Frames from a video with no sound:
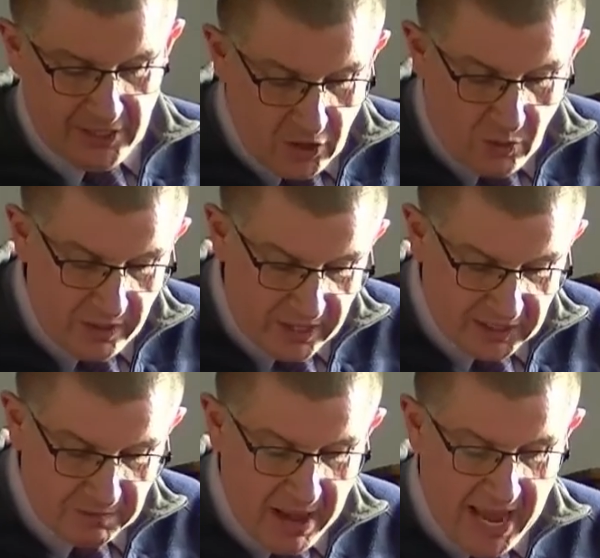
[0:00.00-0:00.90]
Noah,
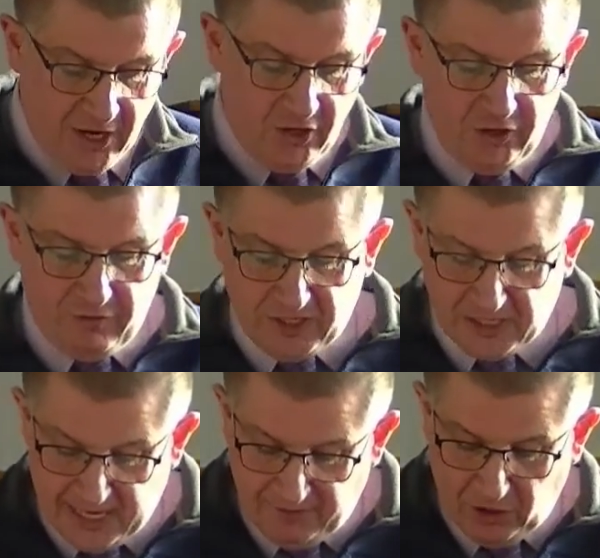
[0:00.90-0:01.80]
this man who had
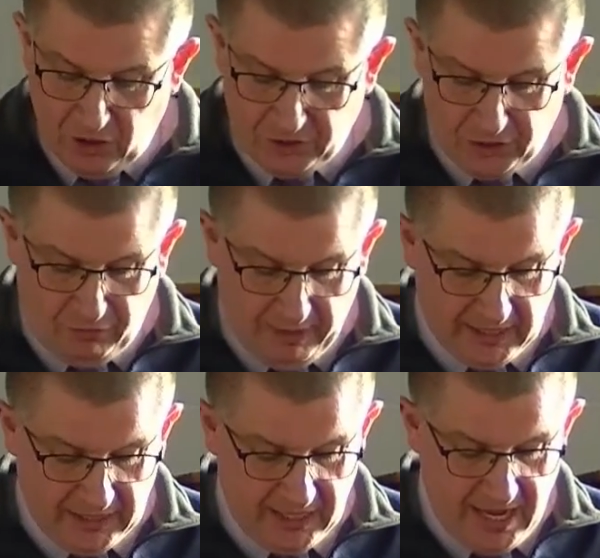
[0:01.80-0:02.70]
received God's
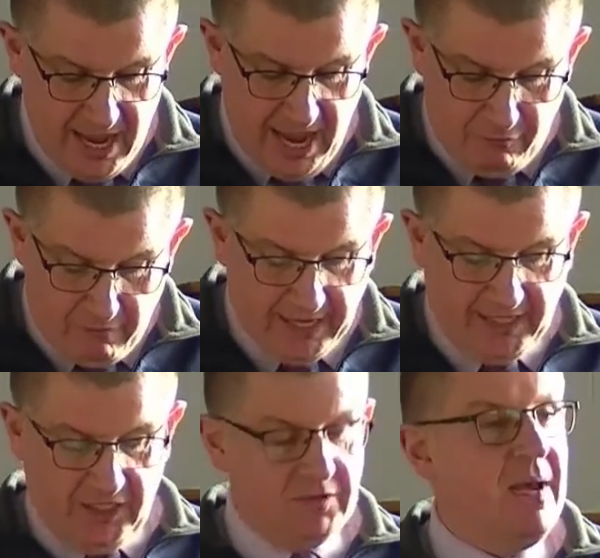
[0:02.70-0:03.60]
grace, a
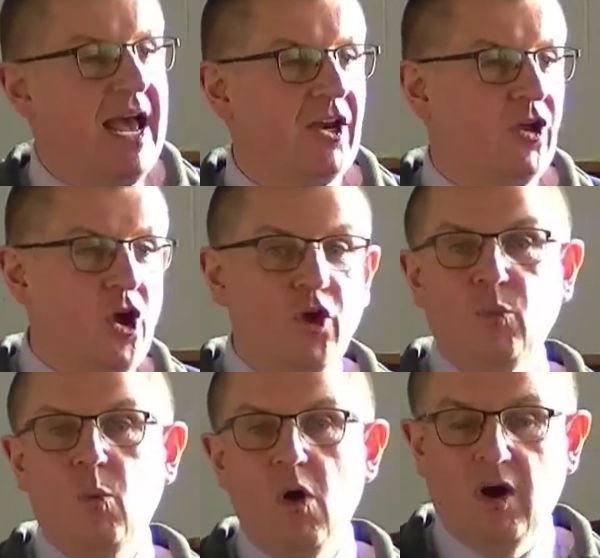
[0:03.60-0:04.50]
righteous man
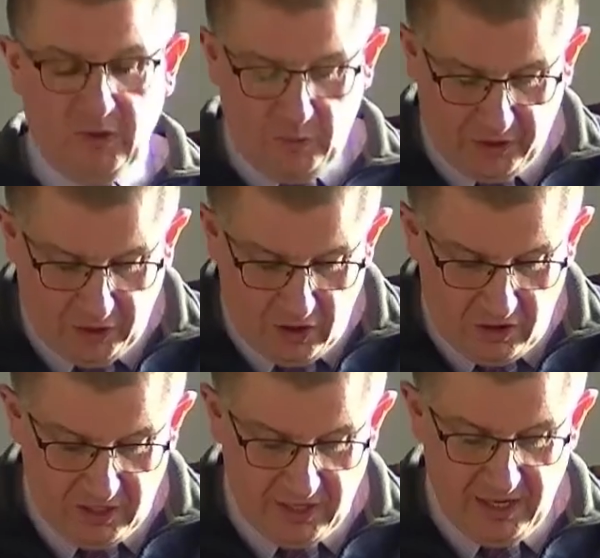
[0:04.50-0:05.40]
who walked with
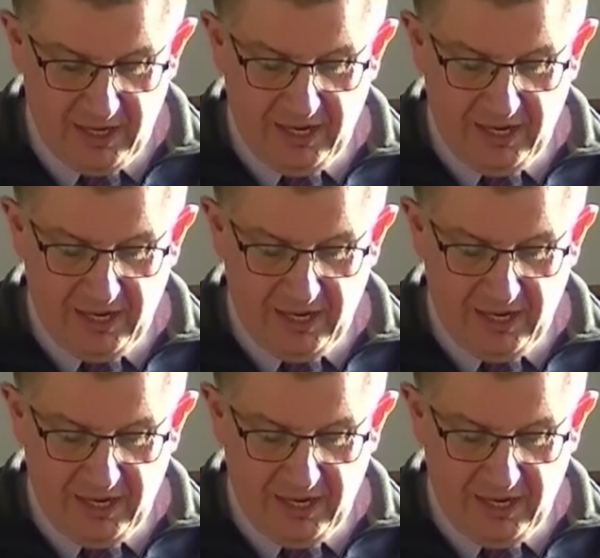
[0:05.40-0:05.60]
God,